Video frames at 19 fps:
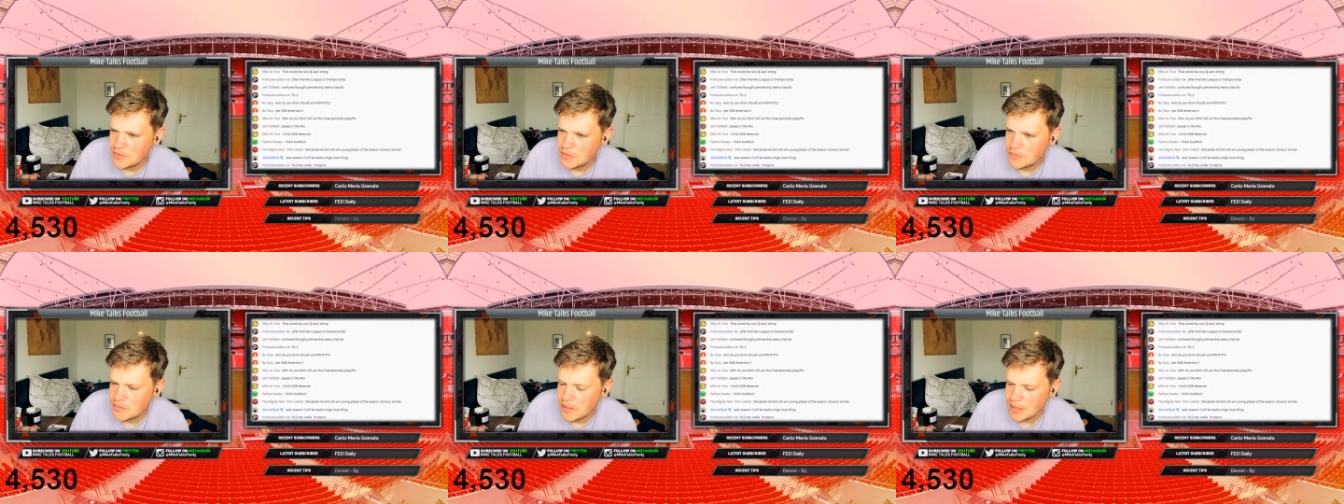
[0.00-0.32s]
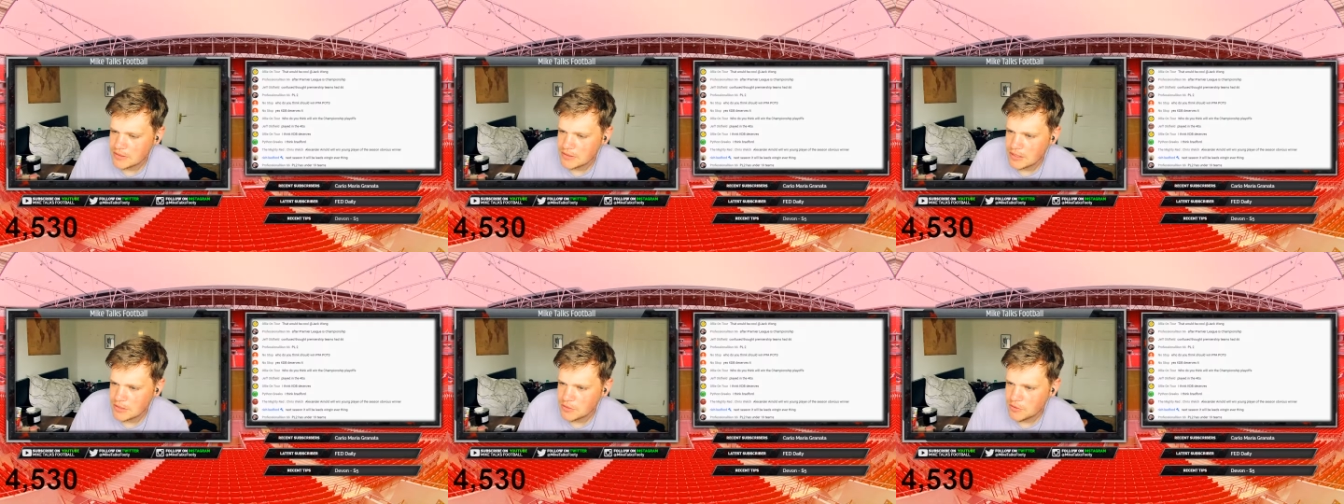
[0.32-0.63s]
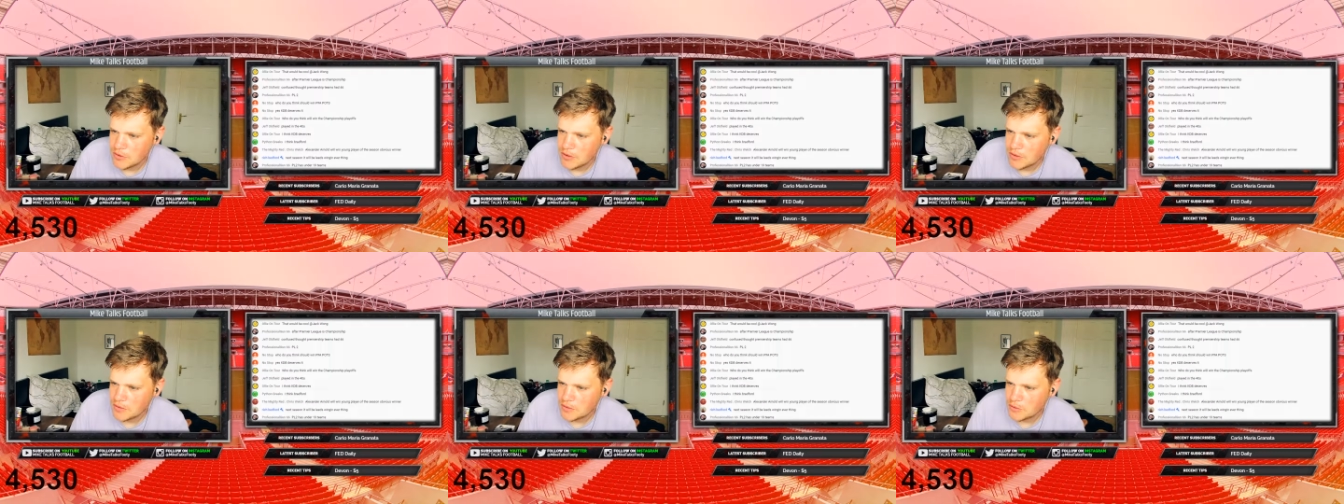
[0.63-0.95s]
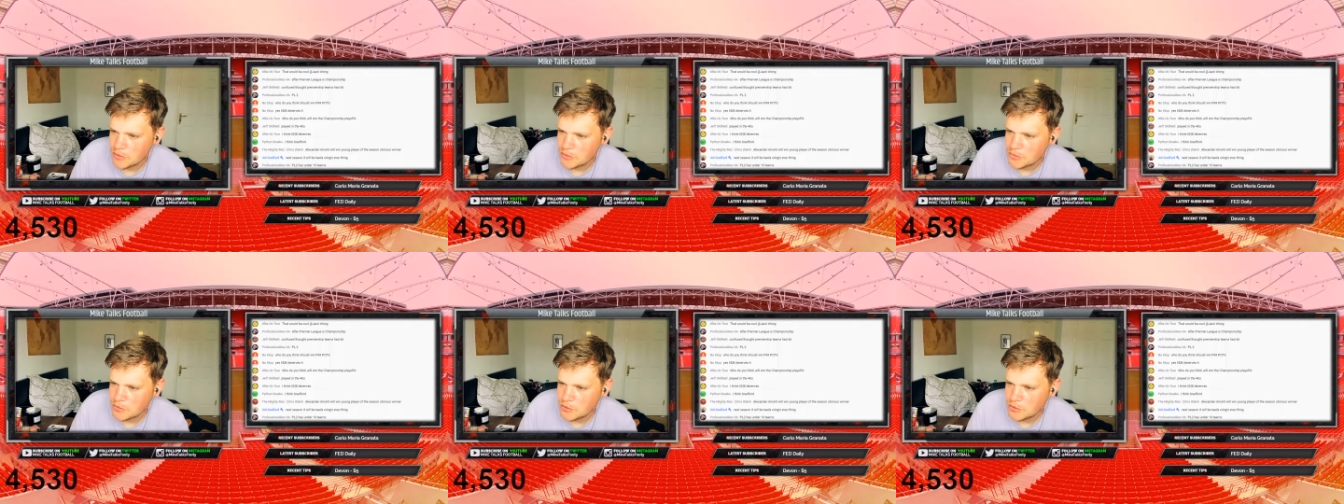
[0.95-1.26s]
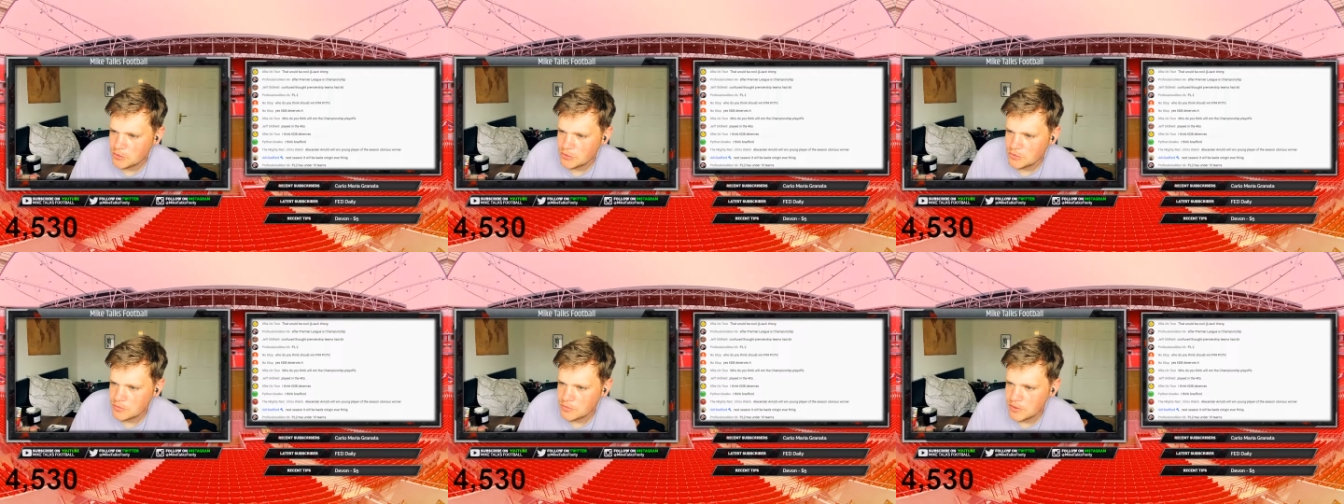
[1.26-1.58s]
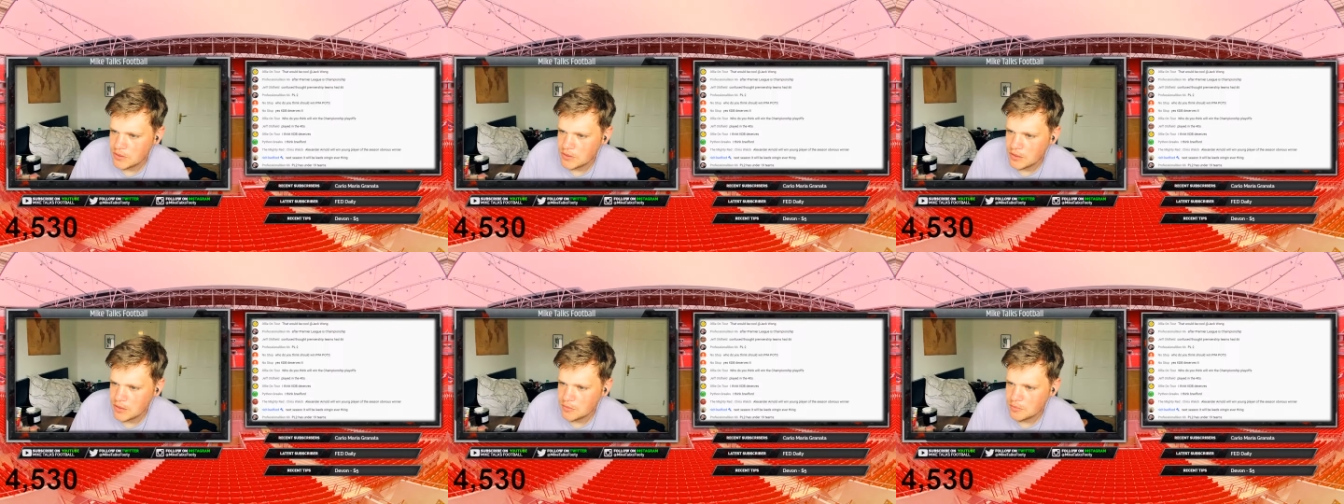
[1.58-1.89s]
Alexander-Arnold will
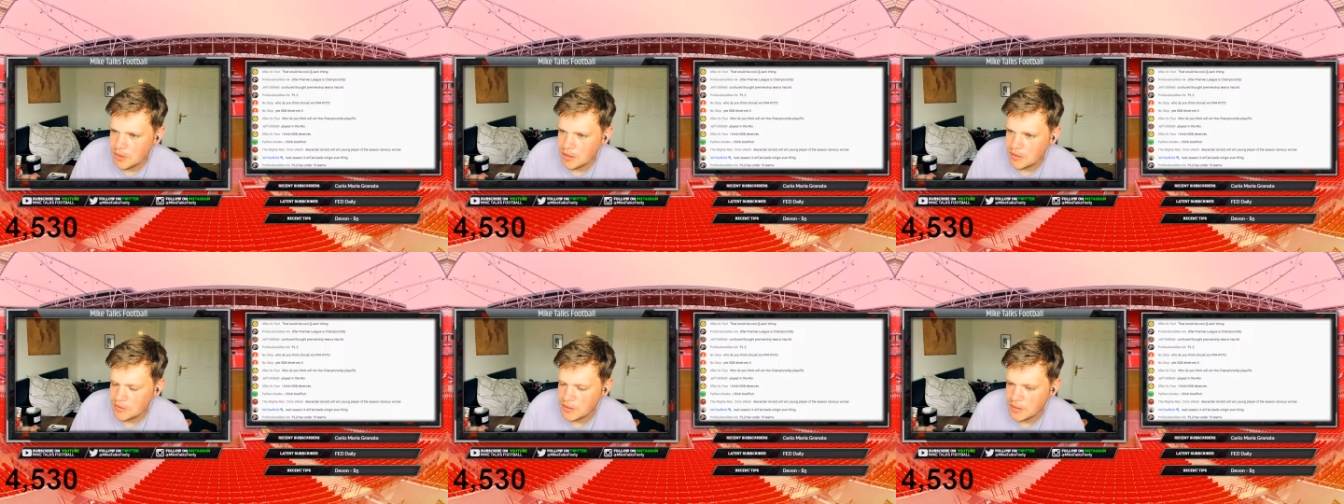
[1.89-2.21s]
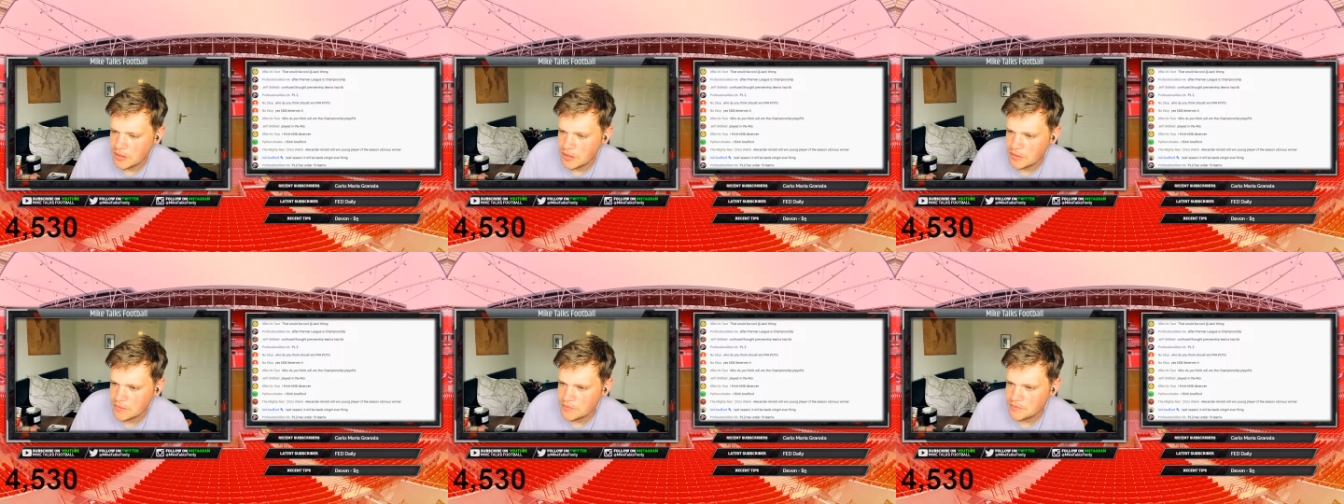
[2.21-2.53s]
win Young Player of the Year.